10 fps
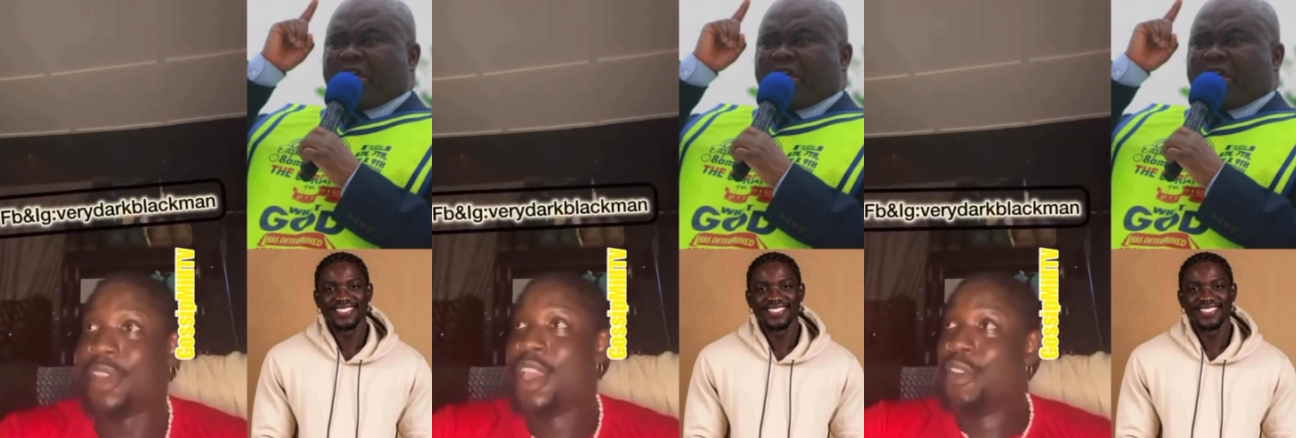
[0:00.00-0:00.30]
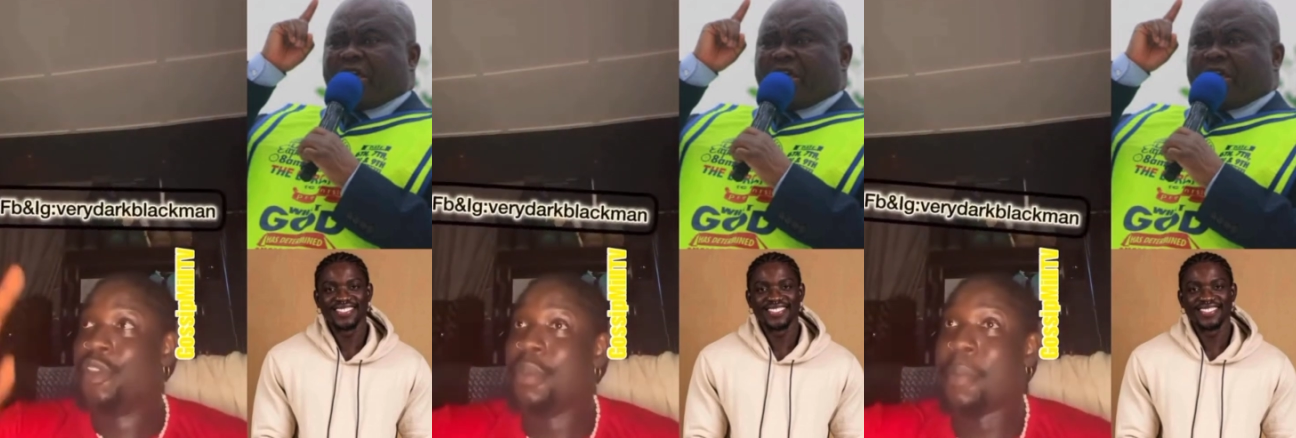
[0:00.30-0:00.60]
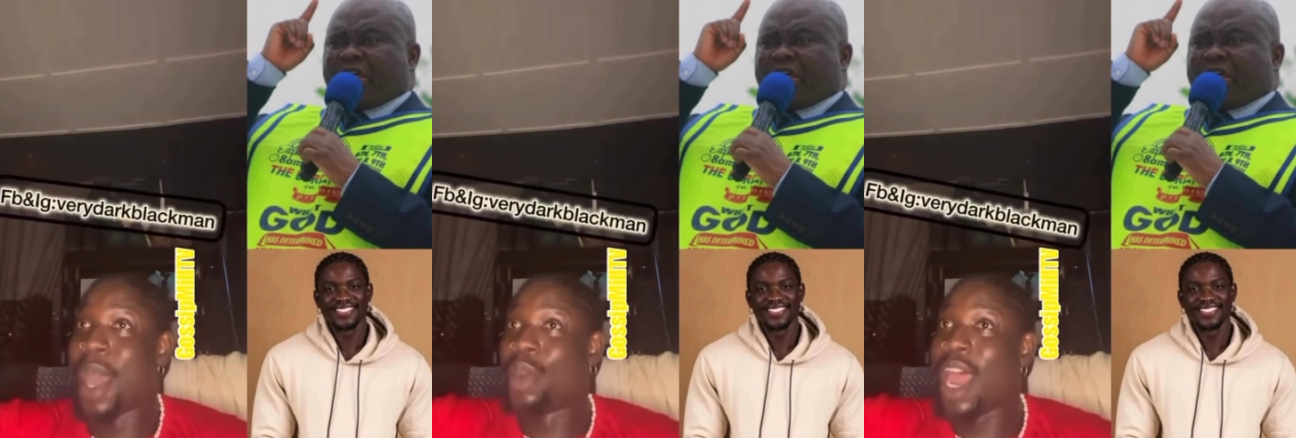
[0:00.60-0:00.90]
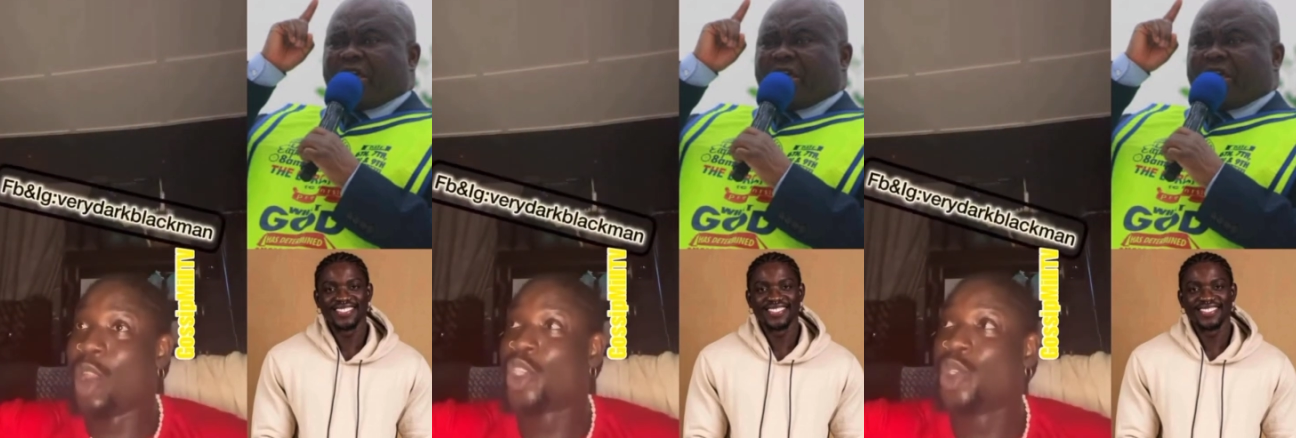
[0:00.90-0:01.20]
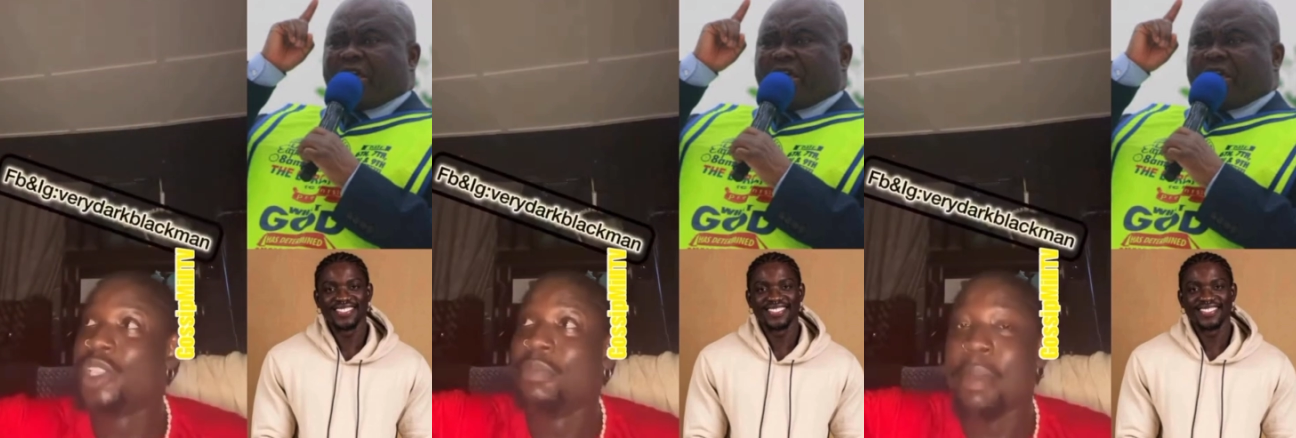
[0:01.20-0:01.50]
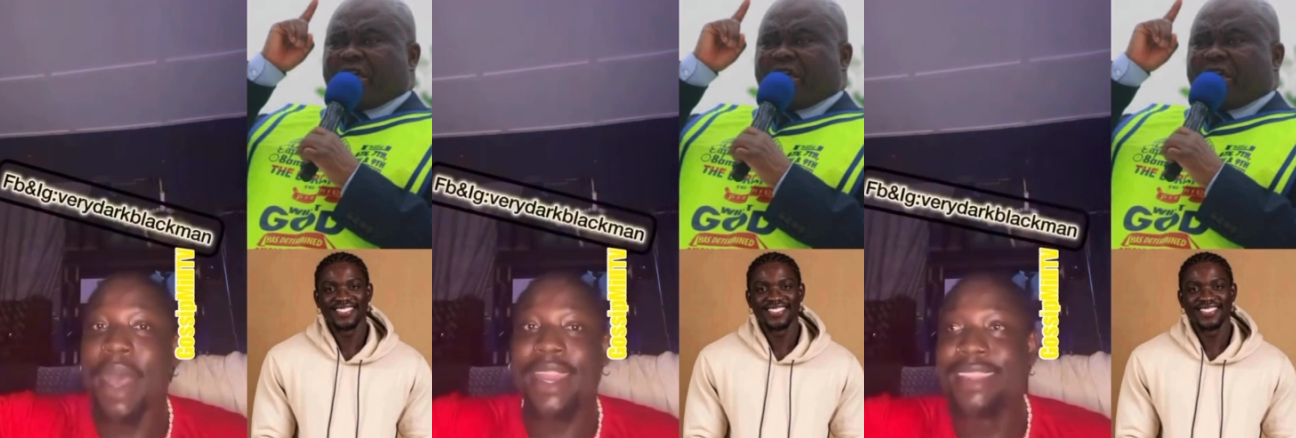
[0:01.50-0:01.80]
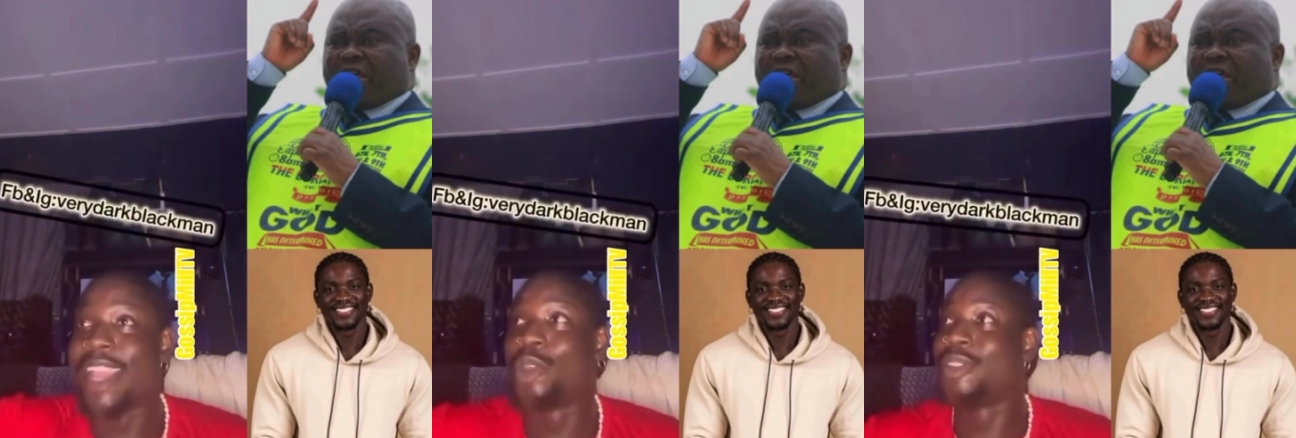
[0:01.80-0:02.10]
Speaker 1: If you remember, another lost choosing member at that time
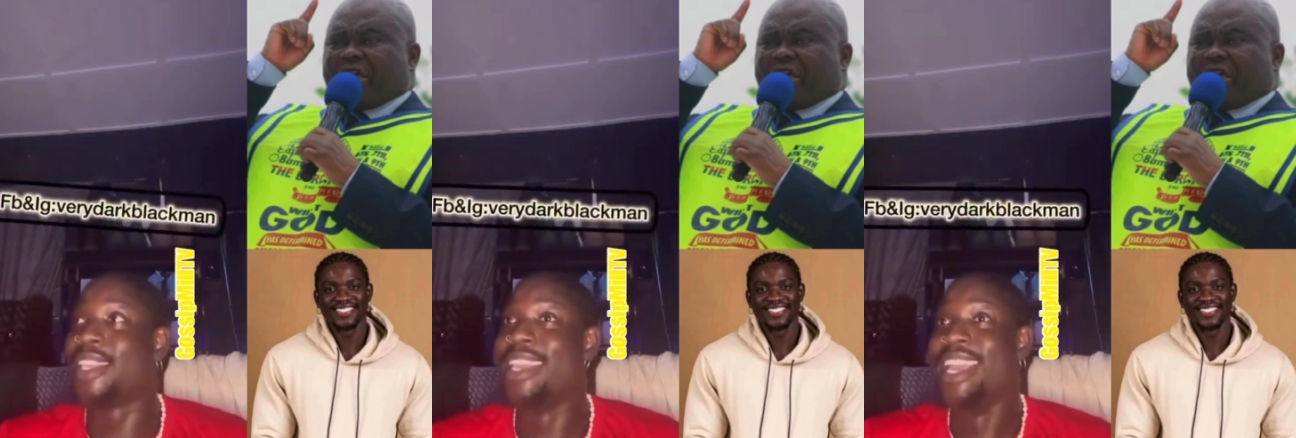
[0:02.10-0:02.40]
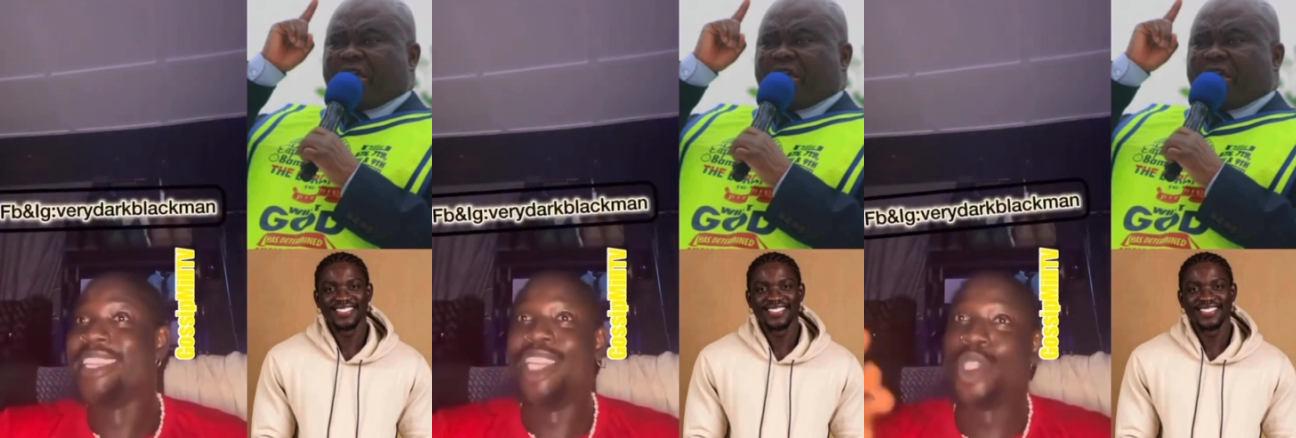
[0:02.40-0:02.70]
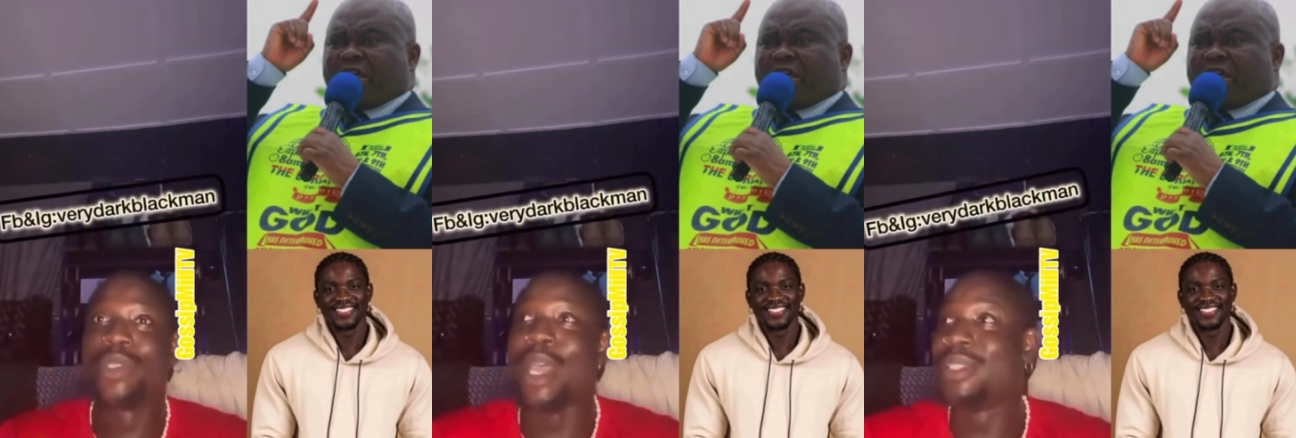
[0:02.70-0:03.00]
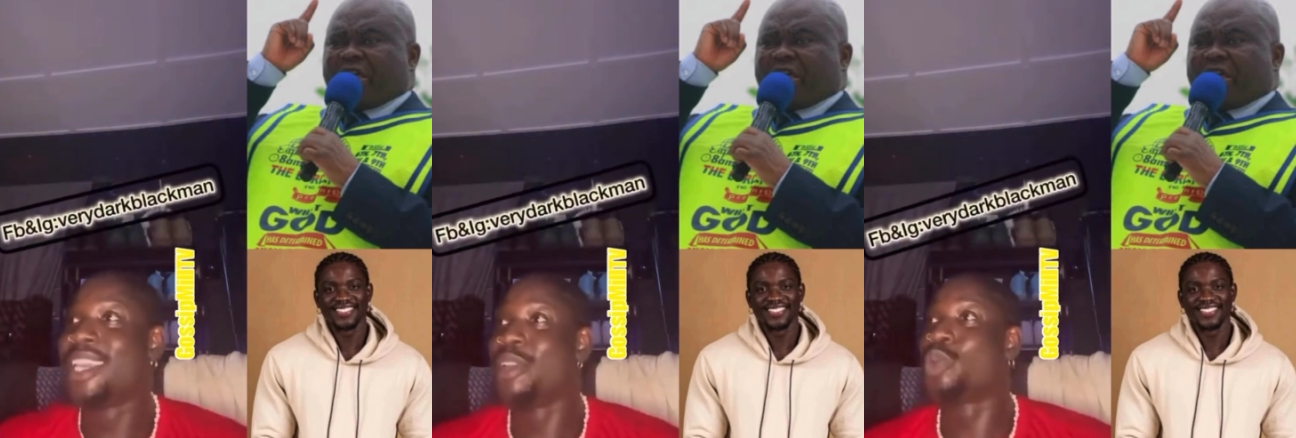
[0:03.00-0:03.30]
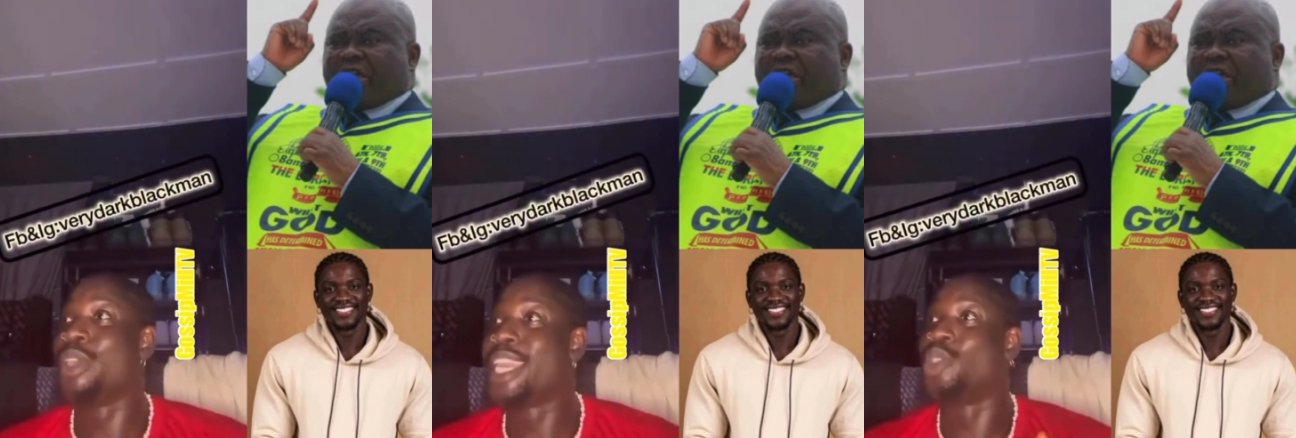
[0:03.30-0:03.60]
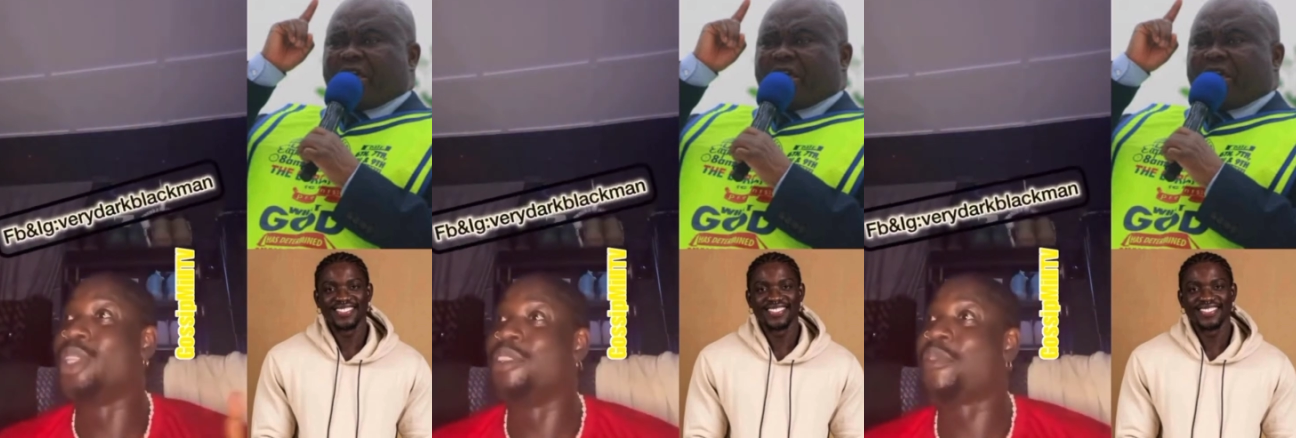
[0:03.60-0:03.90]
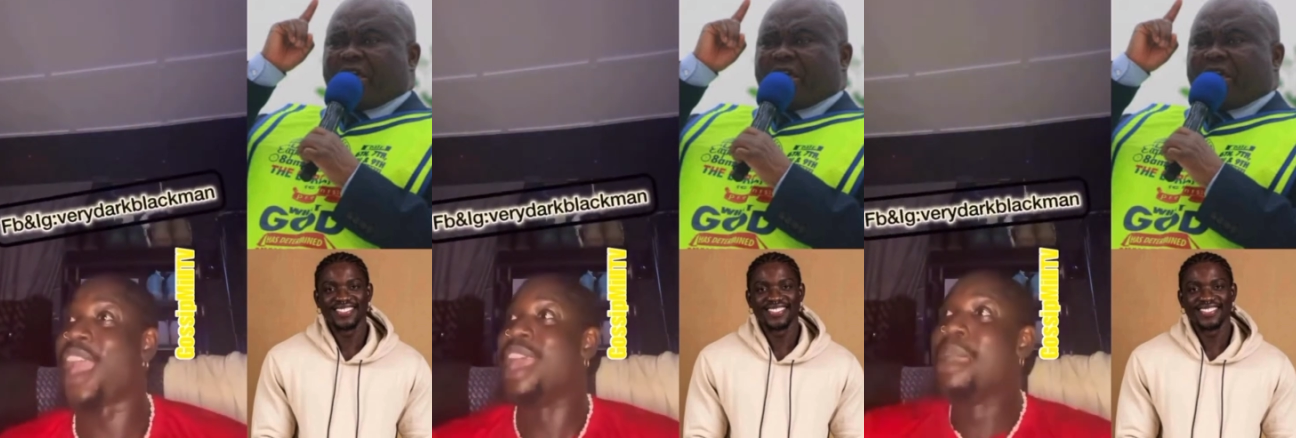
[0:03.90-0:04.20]
thought say that the shooter will take it to A K twenty-five.